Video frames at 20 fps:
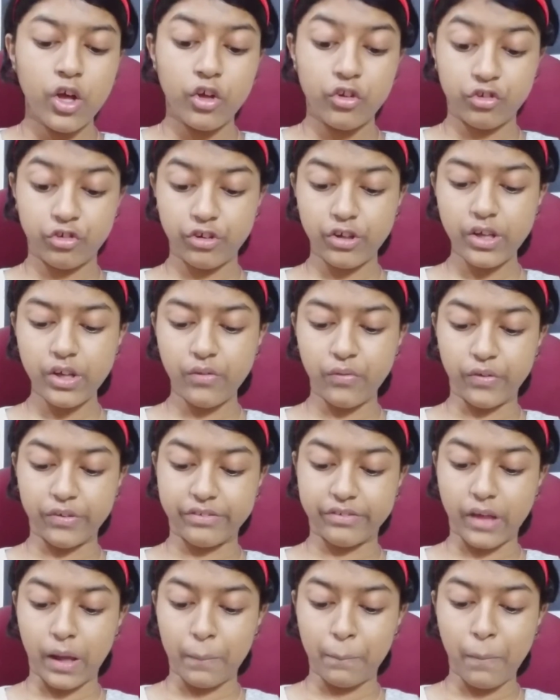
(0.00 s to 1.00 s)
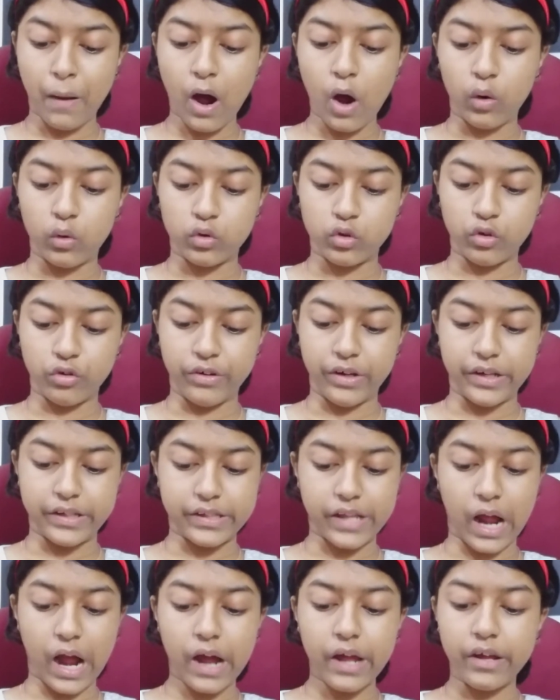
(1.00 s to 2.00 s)
She was about to
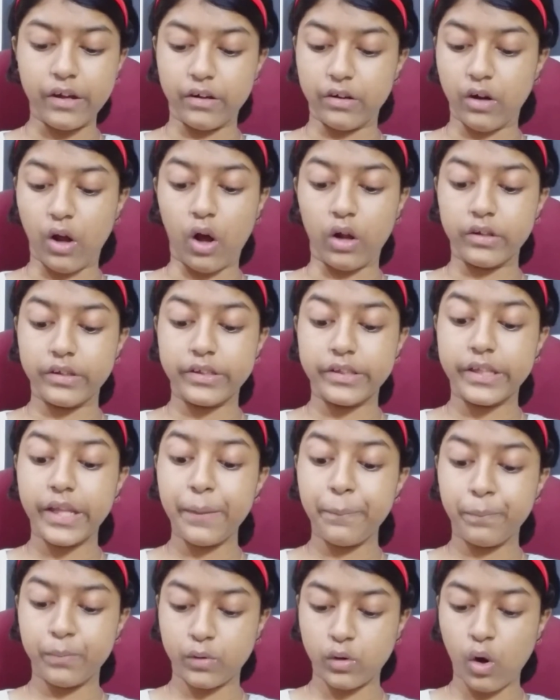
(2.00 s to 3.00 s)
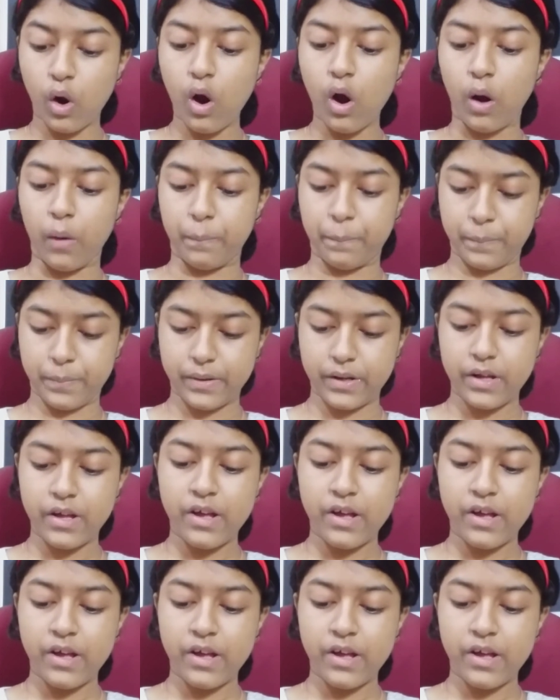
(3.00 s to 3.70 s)
retire on tip-top